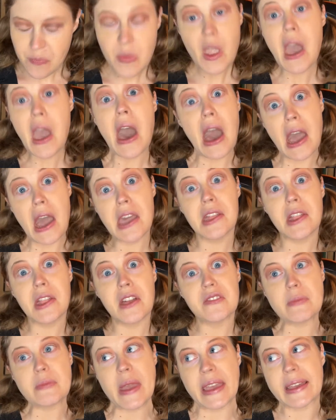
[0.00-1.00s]
I
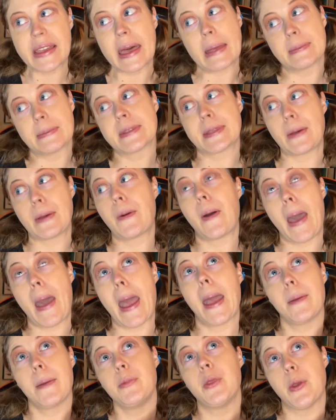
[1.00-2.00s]
love makeup, so
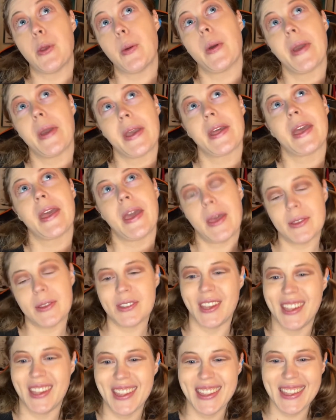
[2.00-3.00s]
I'm doing
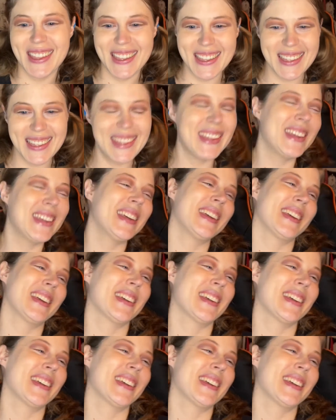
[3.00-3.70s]
it.